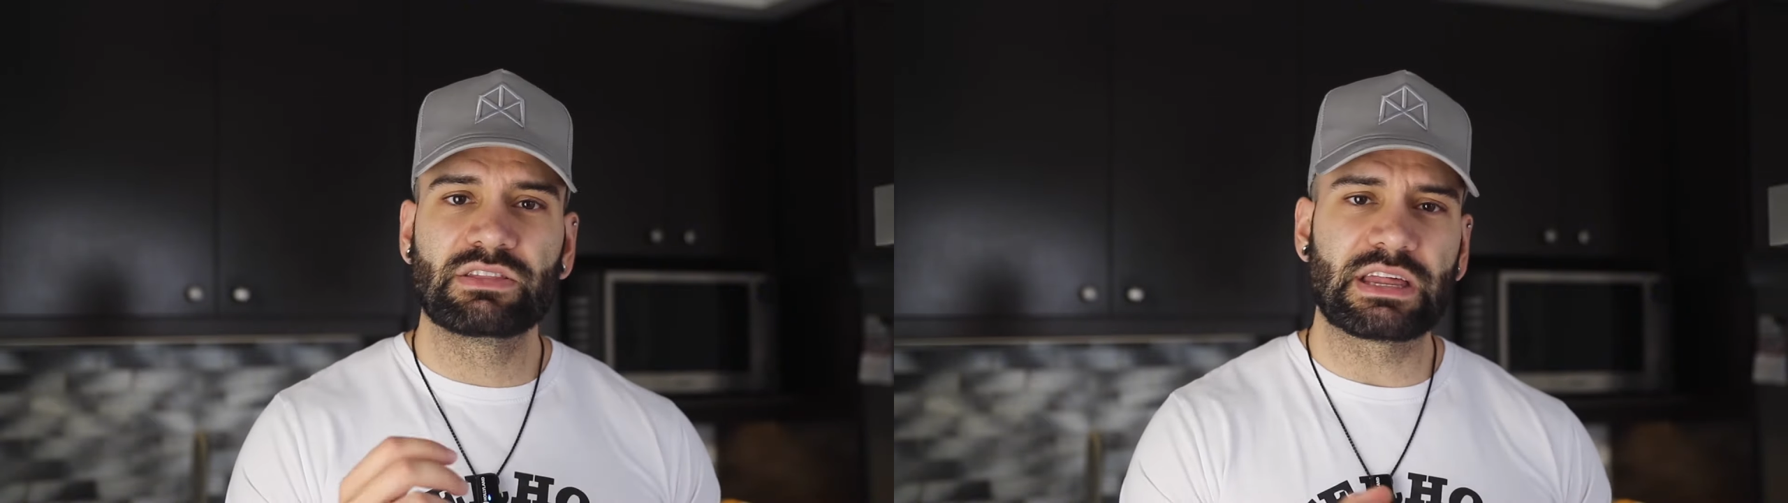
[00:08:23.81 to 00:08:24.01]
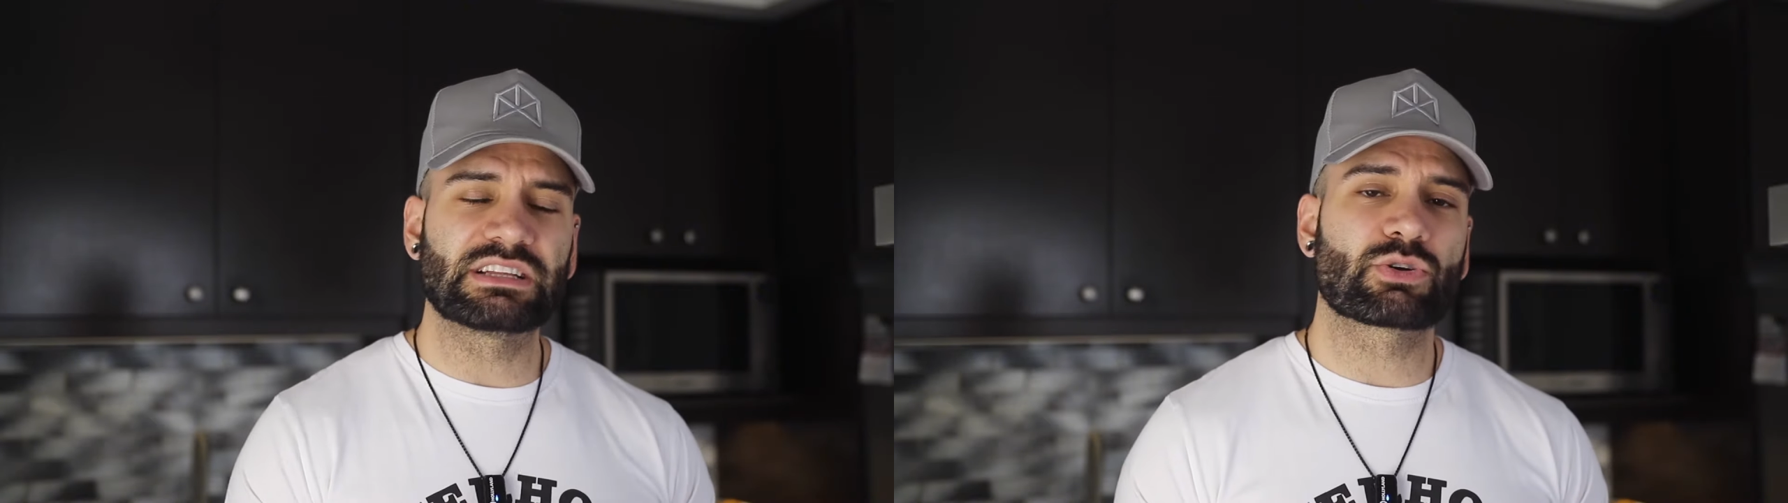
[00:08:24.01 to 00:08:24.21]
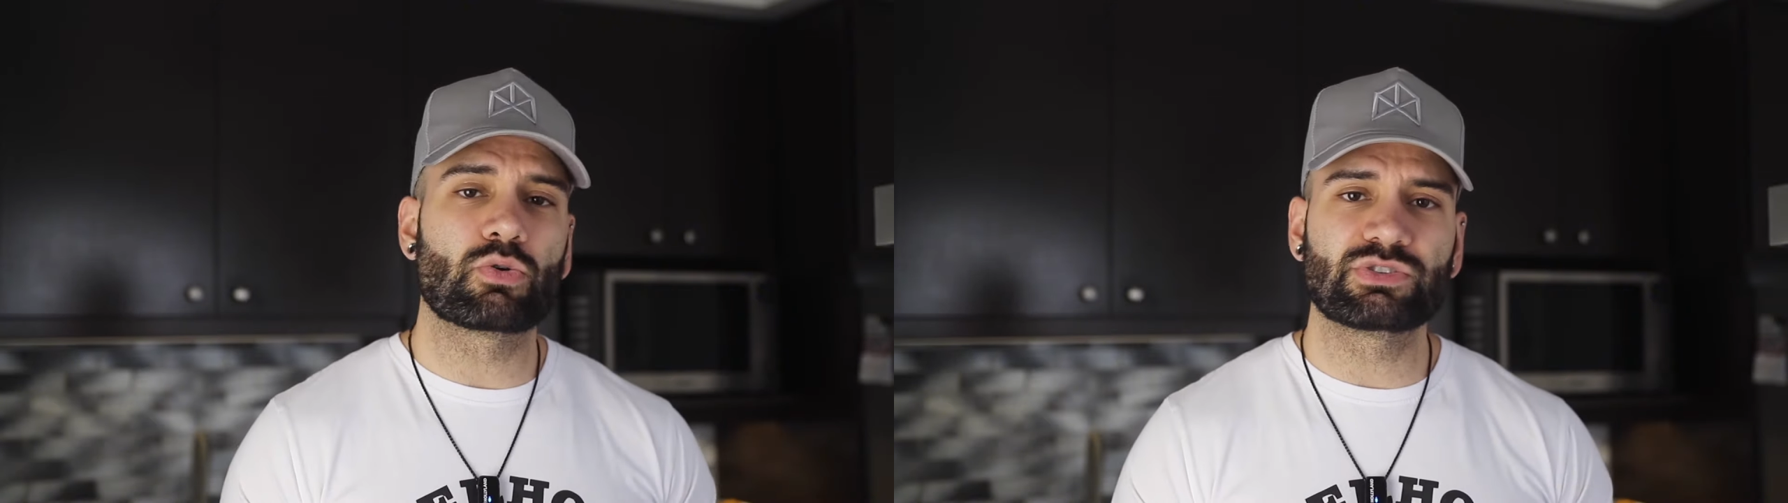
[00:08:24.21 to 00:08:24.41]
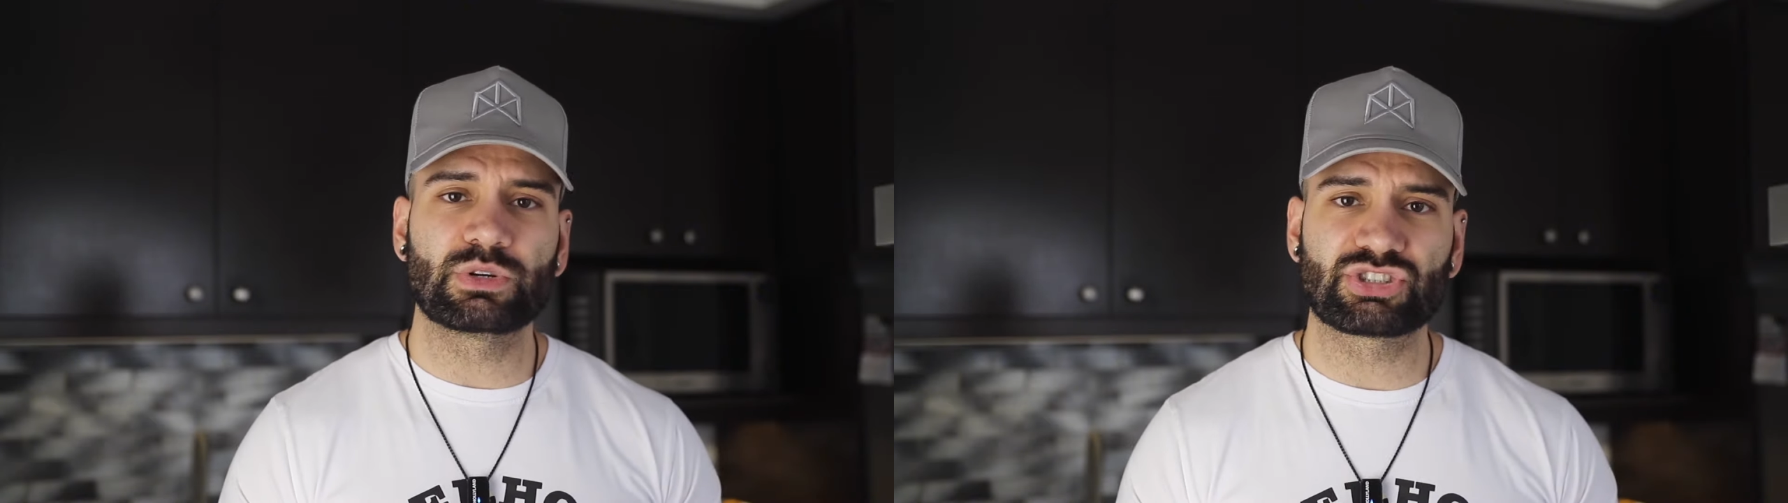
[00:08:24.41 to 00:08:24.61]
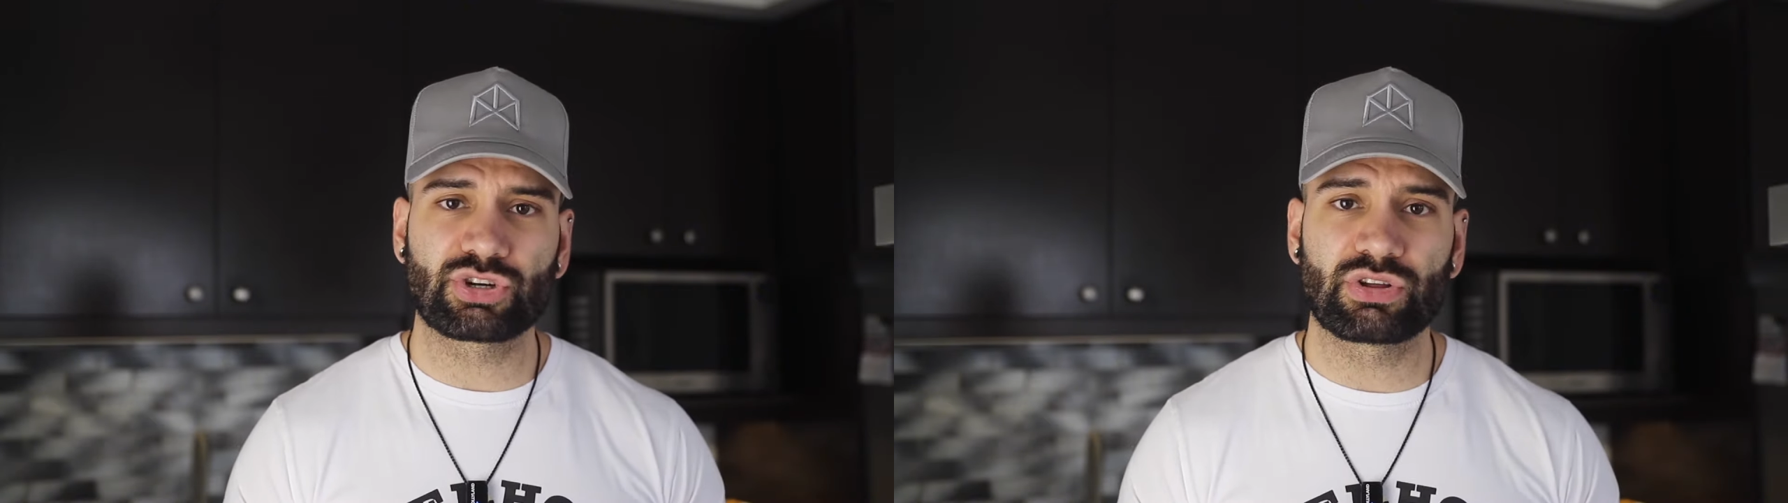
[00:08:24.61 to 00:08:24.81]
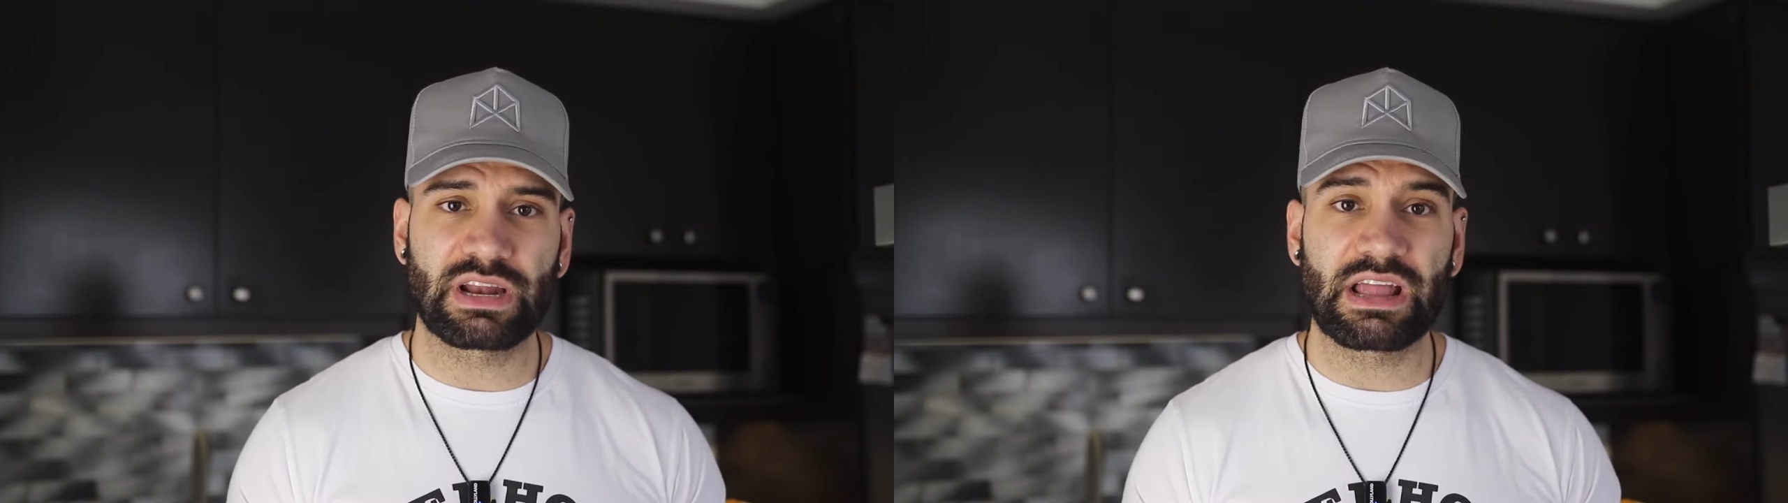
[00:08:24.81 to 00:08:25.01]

then it's going to ensure that